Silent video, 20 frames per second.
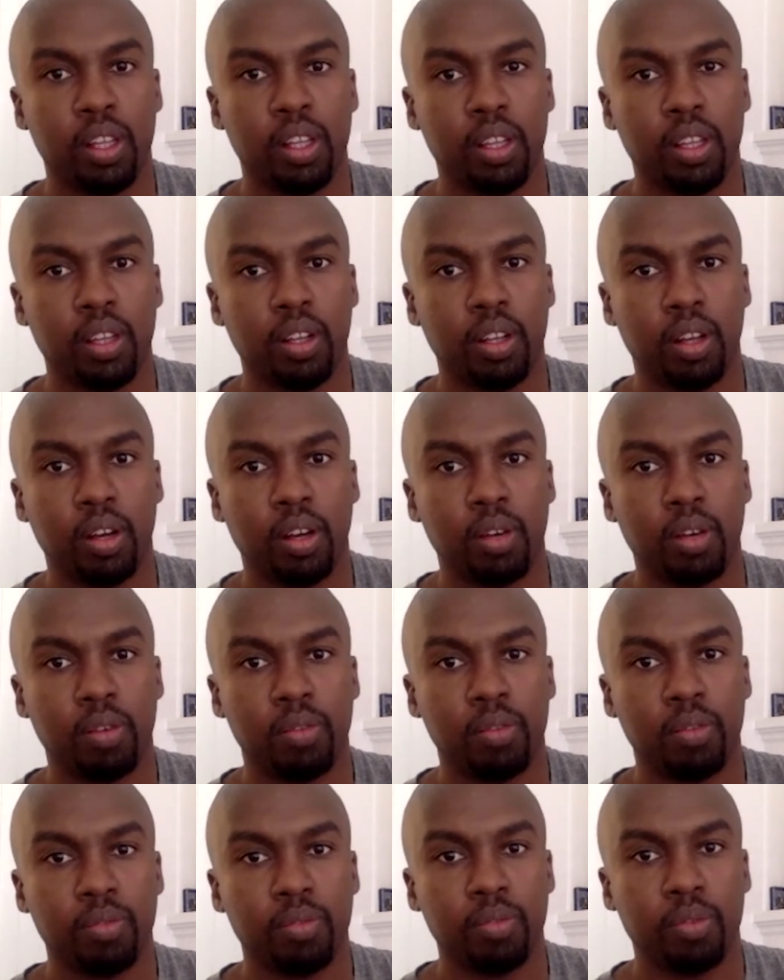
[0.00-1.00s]
you know,
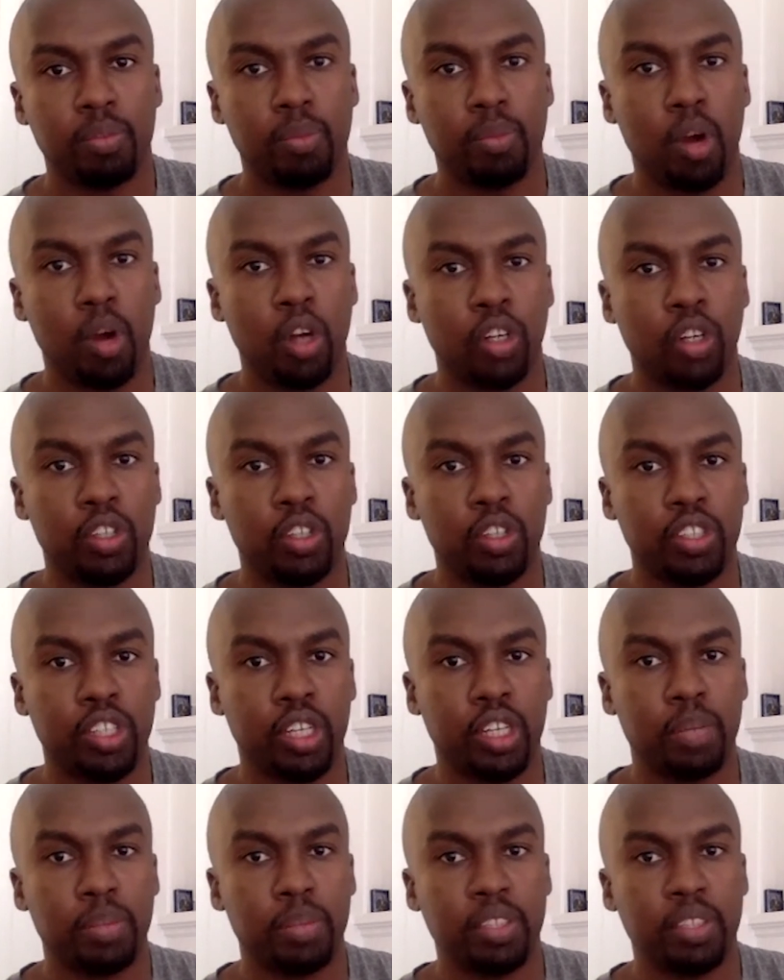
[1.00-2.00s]

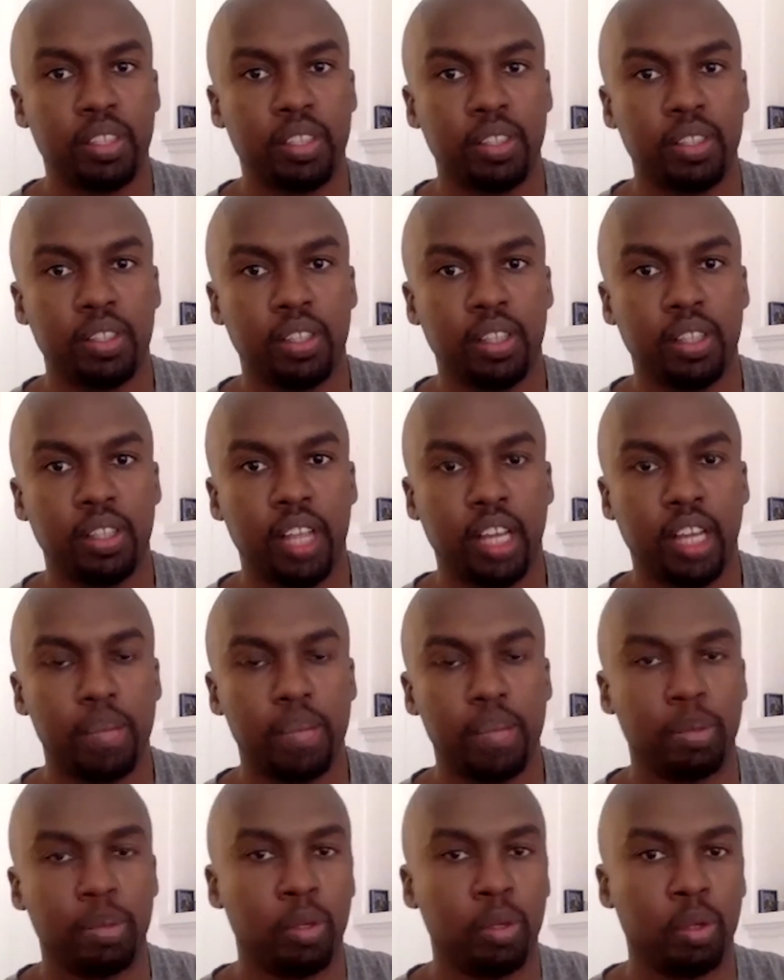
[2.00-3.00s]
partnerships that can
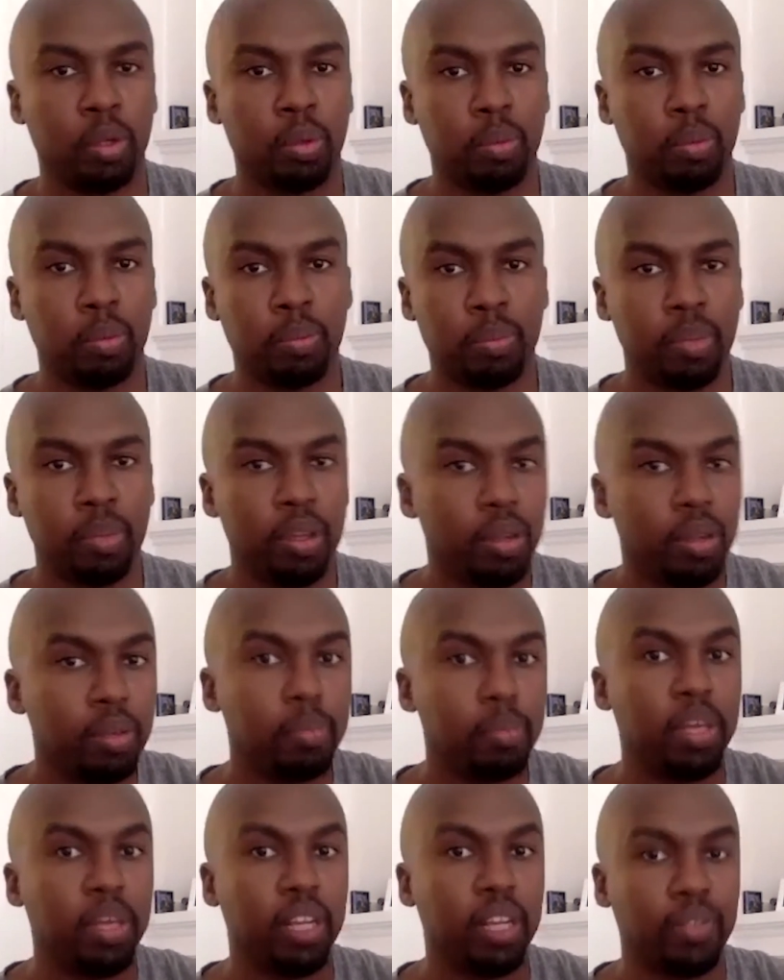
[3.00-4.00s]
be
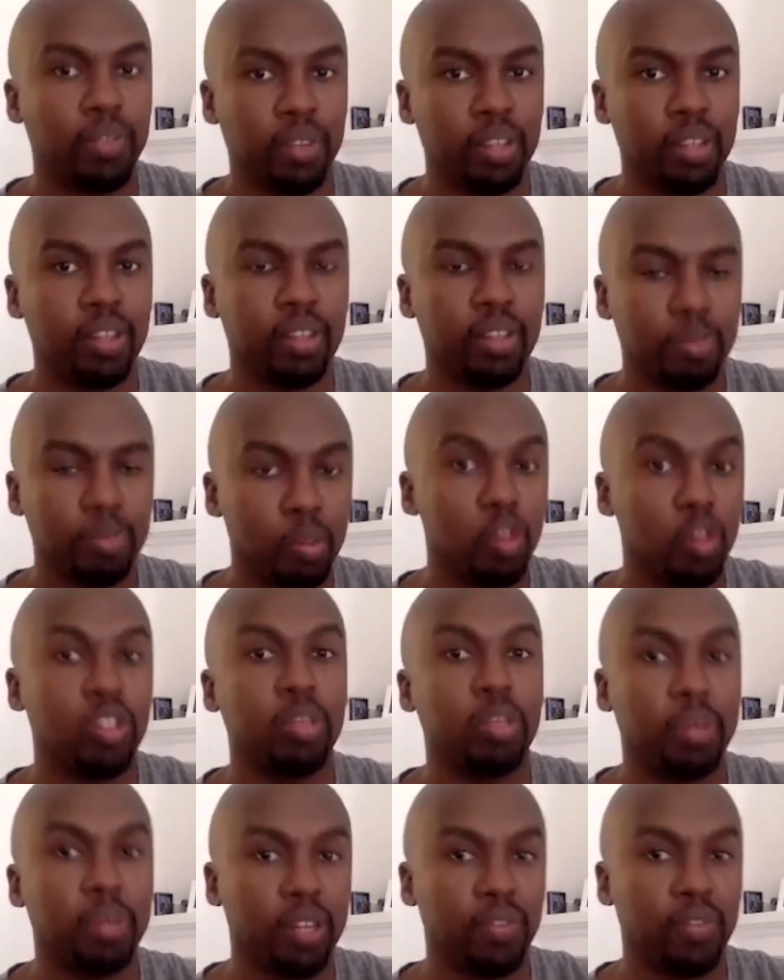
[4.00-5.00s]
mutually,
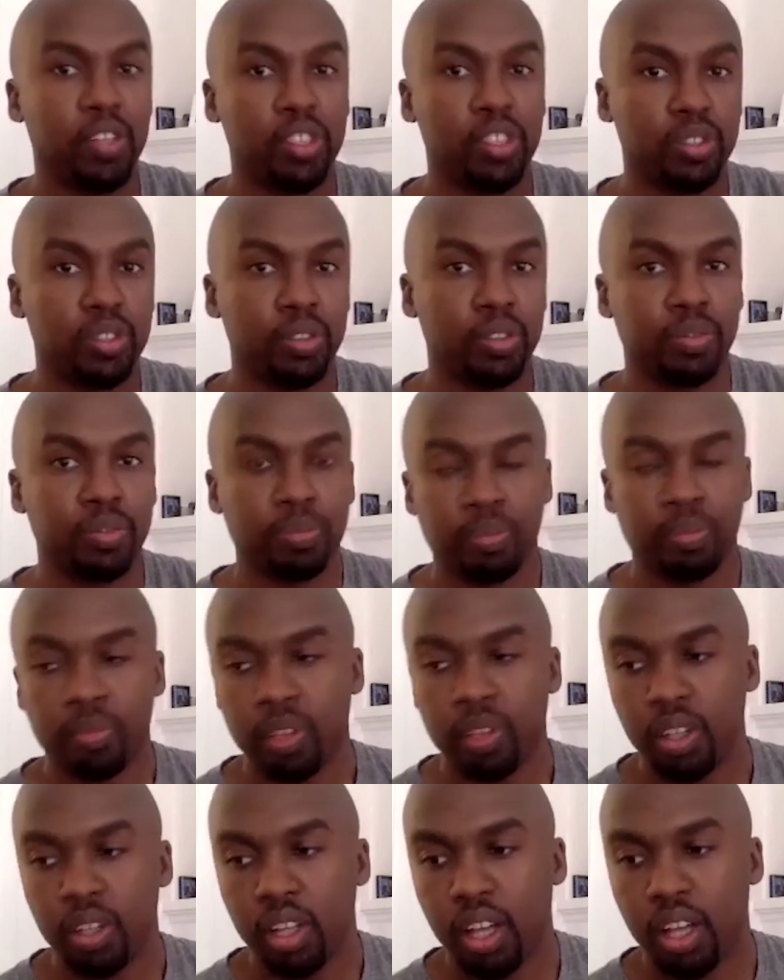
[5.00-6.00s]
mutually beneficial
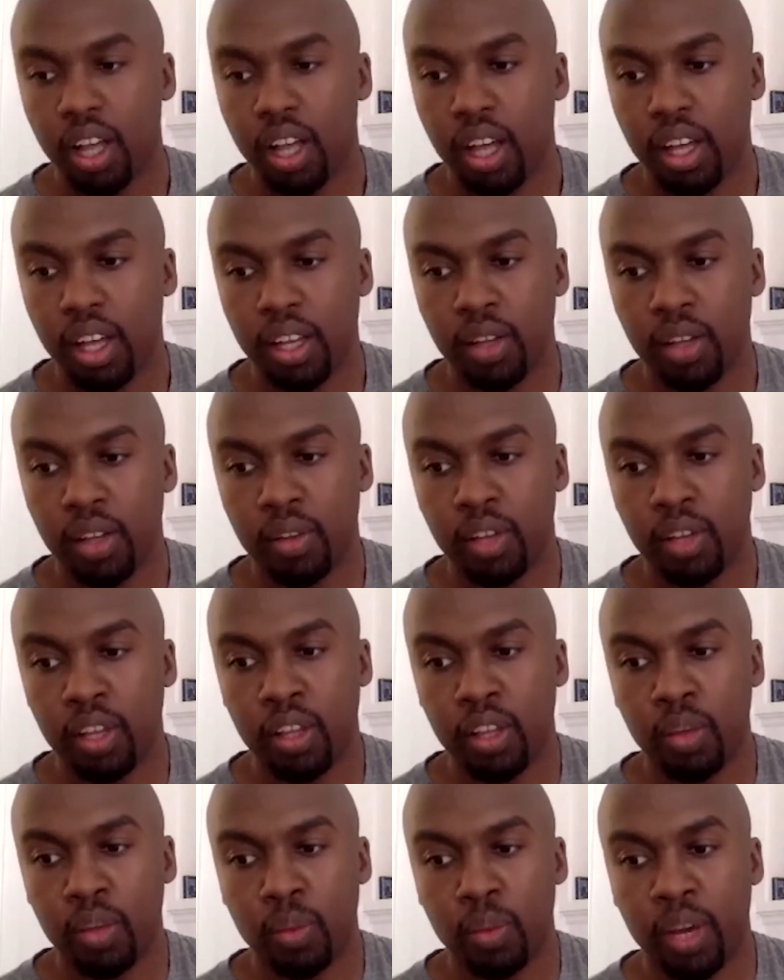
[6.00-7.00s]
uh, in,
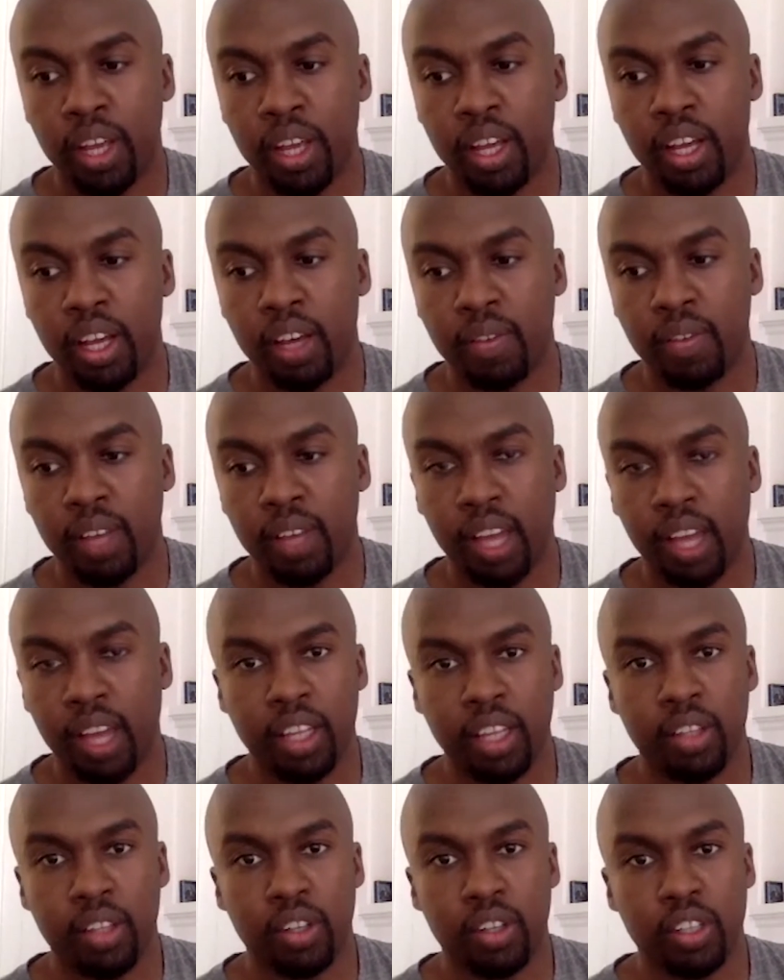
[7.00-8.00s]
in the way of like
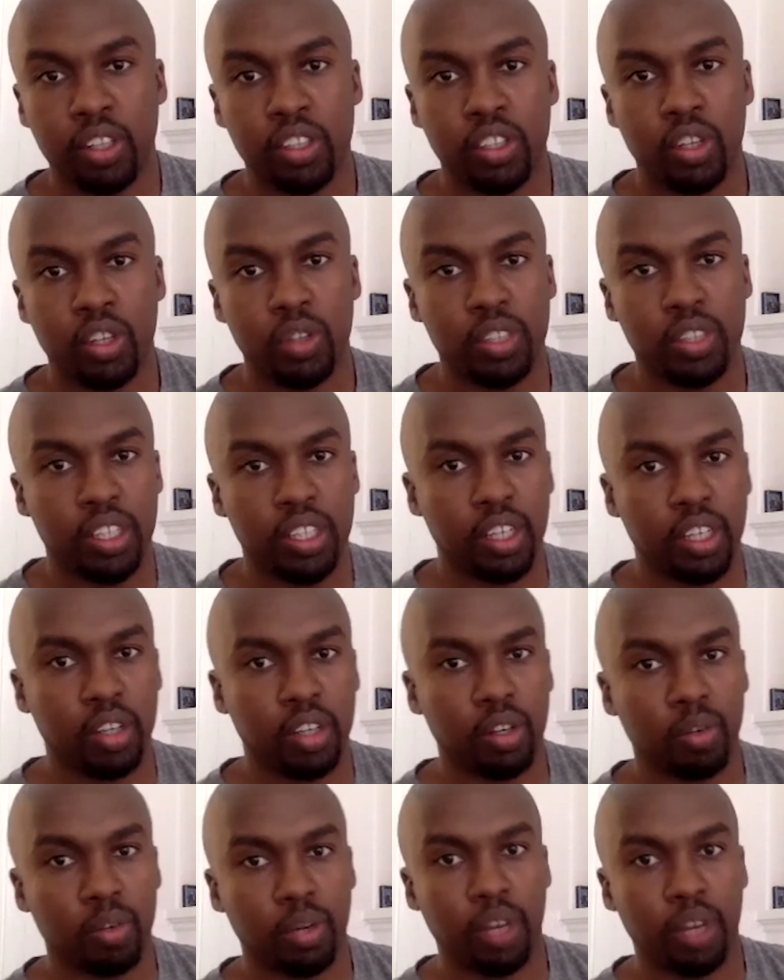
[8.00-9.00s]
either consulting
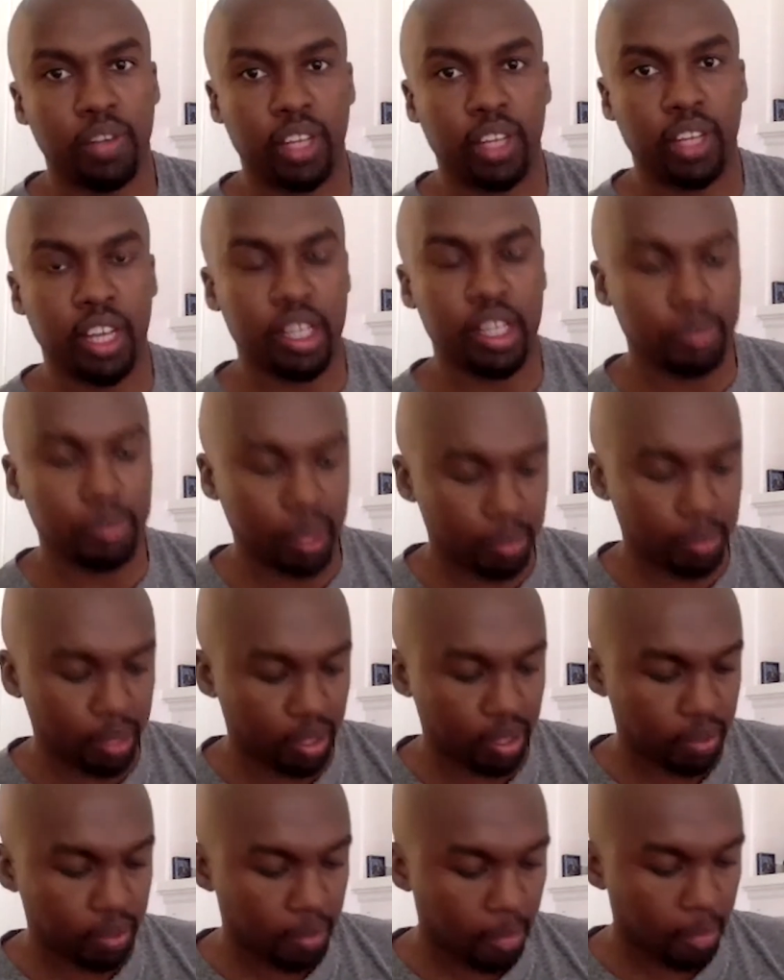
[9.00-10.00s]
or whatever the case may
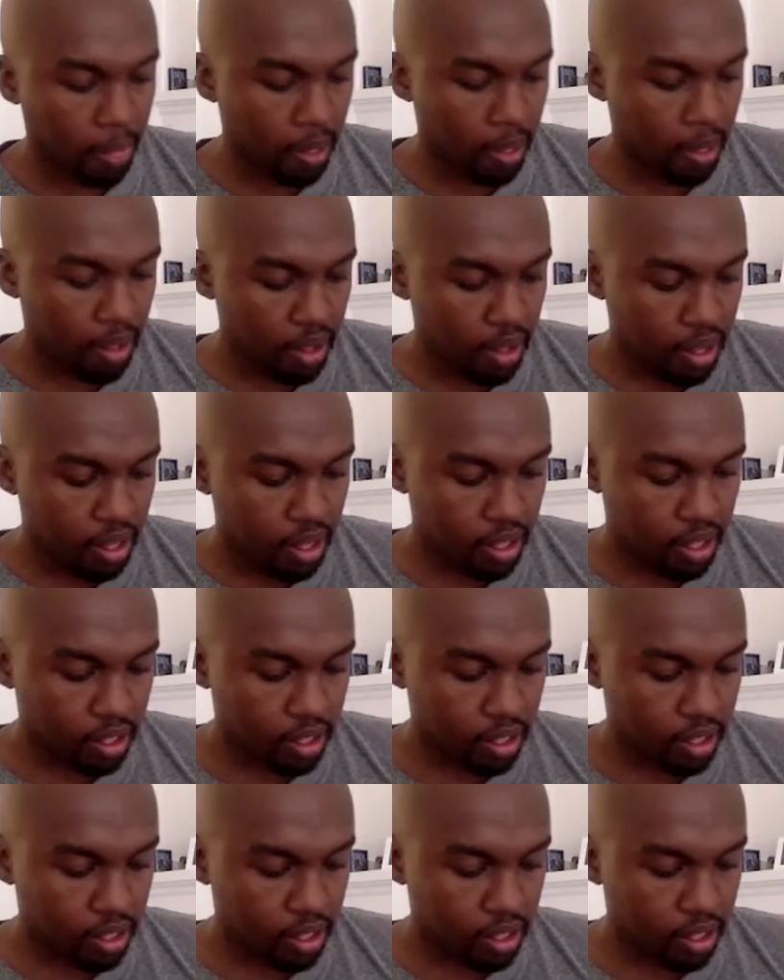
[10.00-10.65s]
be. And